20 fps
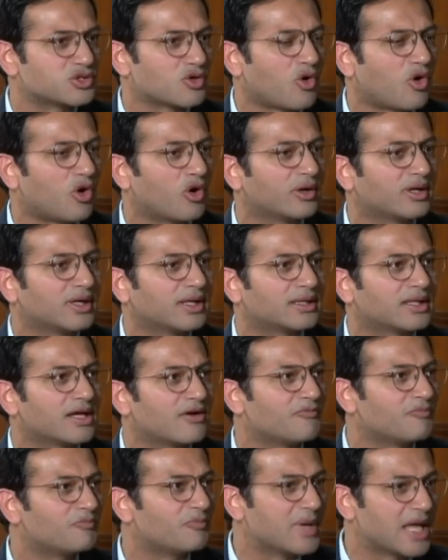on
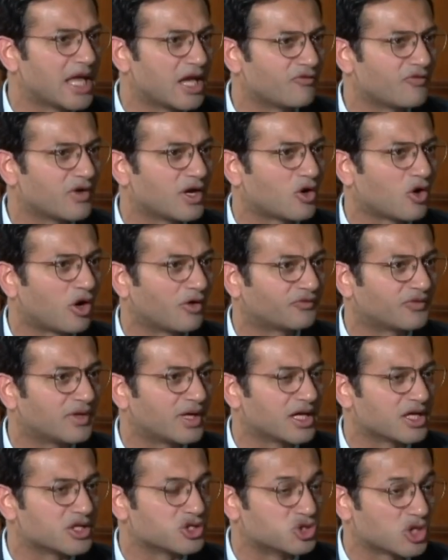the behavior of
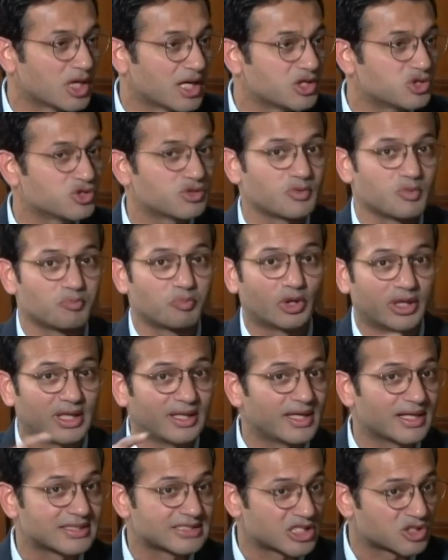the judge,
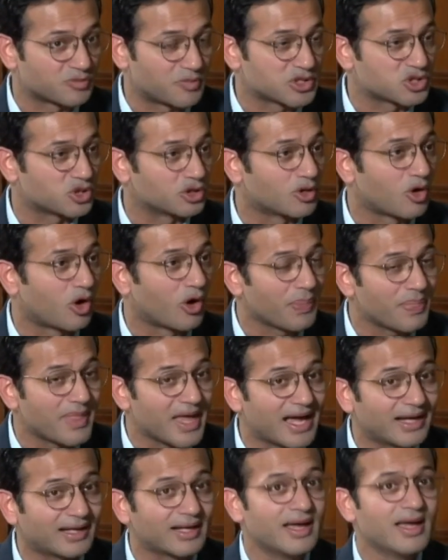putting your suspicion on
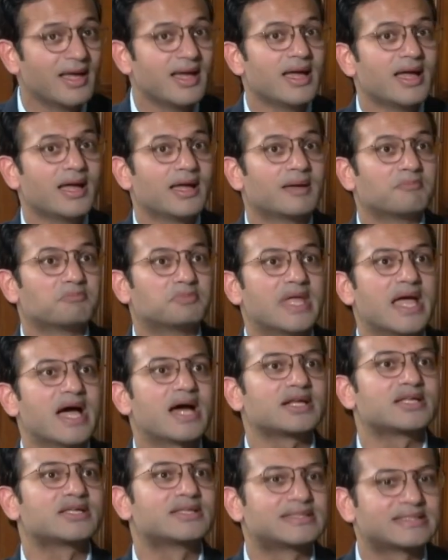that. They
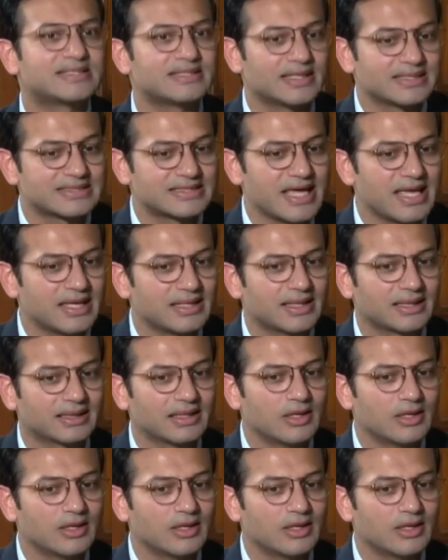are saying that,